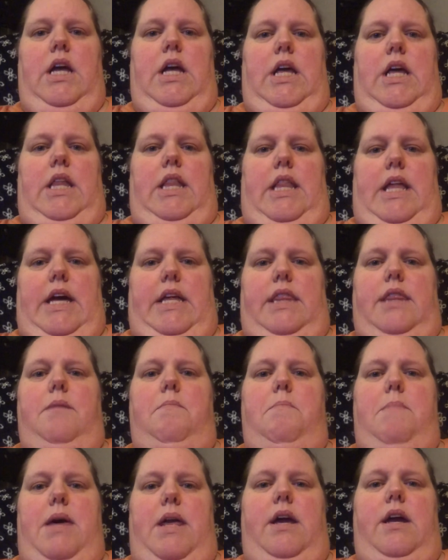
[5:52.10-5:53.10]
like the
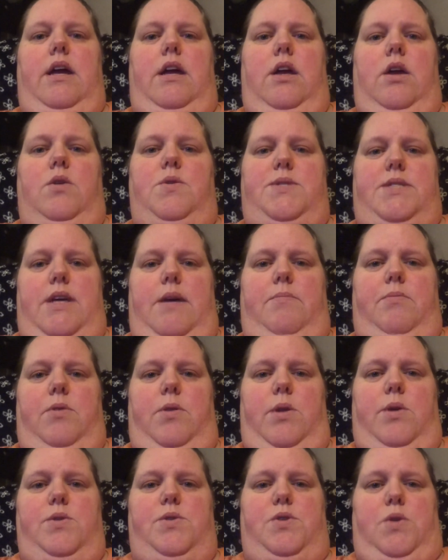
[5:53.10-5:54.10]
minute you step
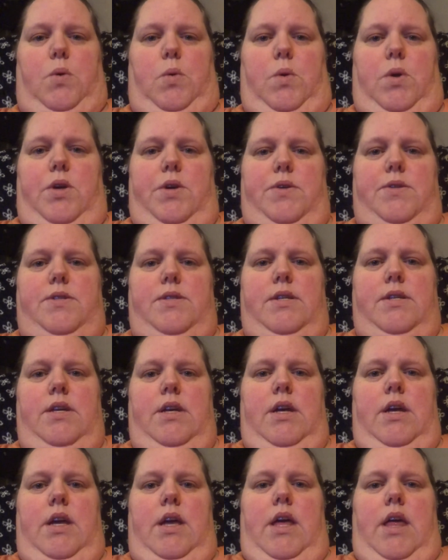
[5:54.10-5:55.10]
through those doors,
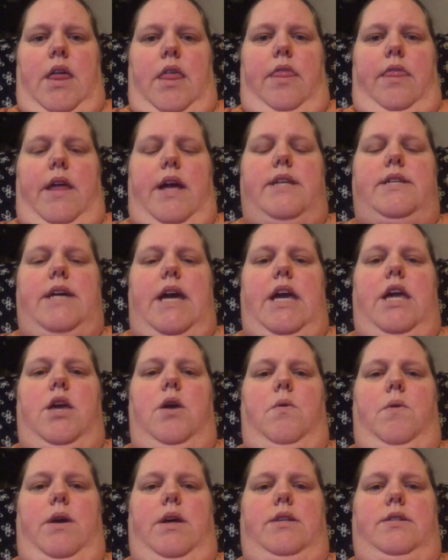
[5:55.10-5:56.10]
they take
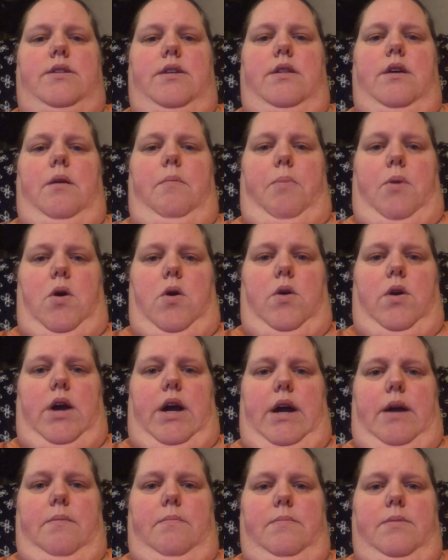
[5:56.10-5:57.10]
you into their
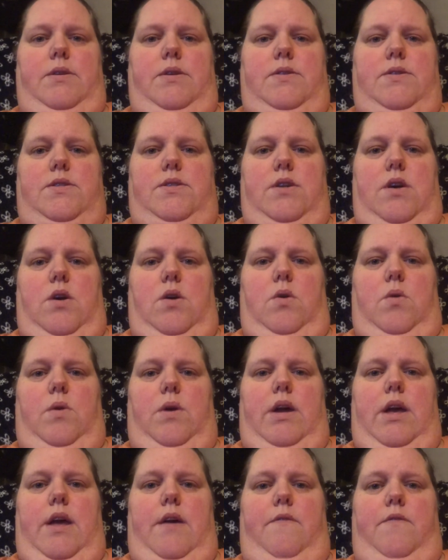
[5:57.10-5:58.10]
program. So
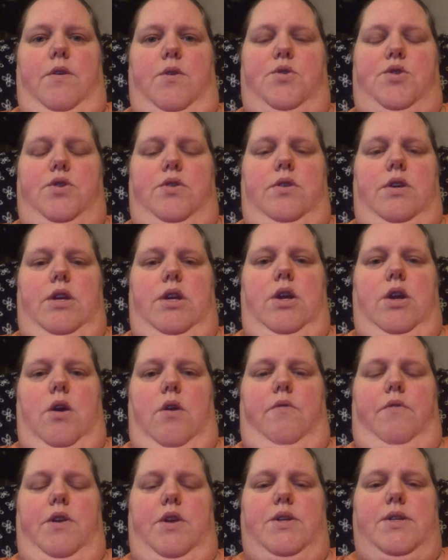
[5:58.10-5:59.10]
if
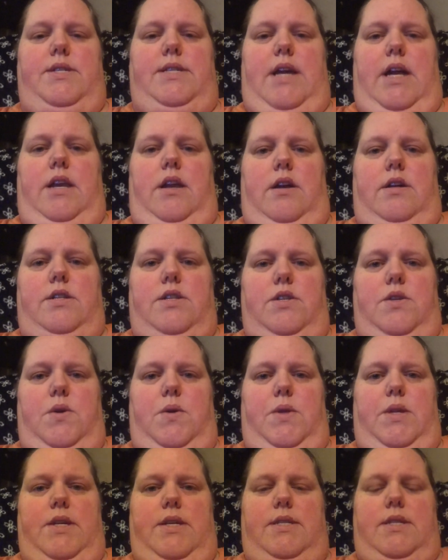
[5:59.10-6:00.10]
you decide not to do
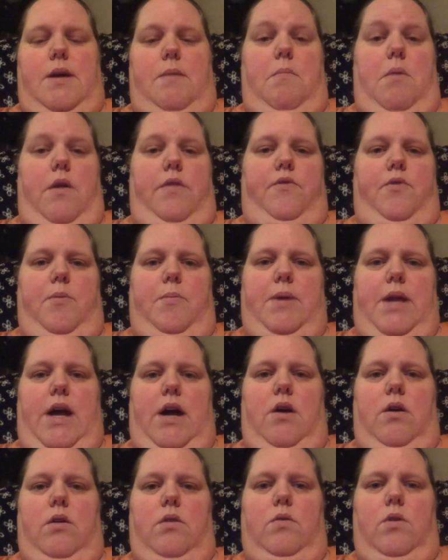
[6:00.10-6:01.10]
this a month from
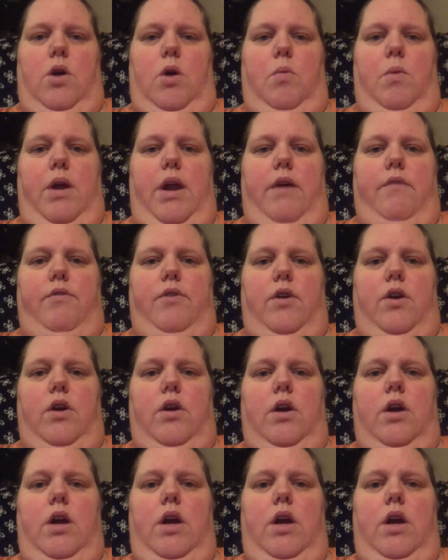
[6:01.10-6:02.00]
now or whatever,